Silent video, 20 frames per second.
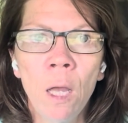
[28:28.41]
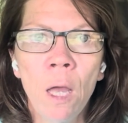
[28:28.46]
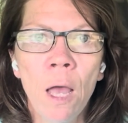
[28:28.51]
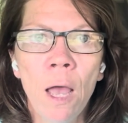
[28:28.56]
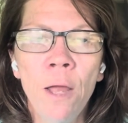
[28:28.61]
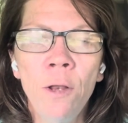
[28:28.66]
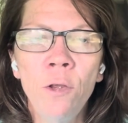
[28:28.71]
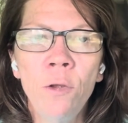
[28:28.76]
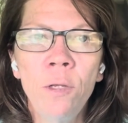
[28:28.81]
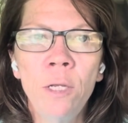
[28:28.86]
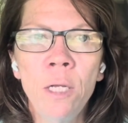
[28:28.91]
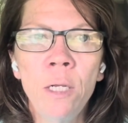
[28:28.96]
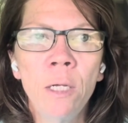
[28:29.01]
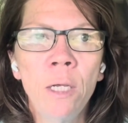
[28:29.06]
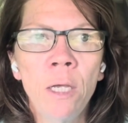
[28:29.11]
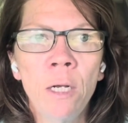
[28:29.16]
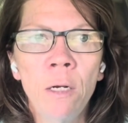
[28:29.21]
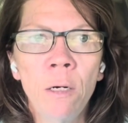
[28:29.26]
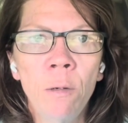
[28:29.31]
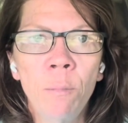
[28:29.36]
and you didn't
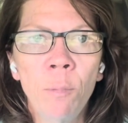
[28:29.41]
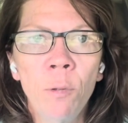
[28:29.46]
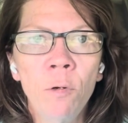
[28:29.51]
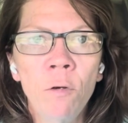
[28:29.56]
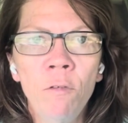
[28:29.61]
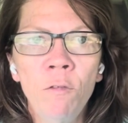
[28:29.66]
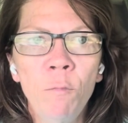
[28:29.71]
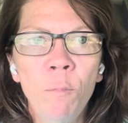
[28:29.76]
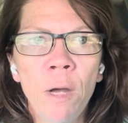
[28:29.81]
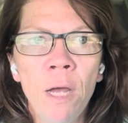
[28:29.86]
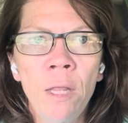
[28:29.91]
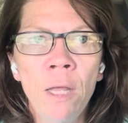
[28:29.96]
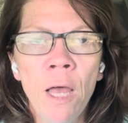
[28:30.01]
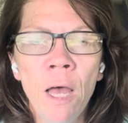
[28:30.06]
get it approved by the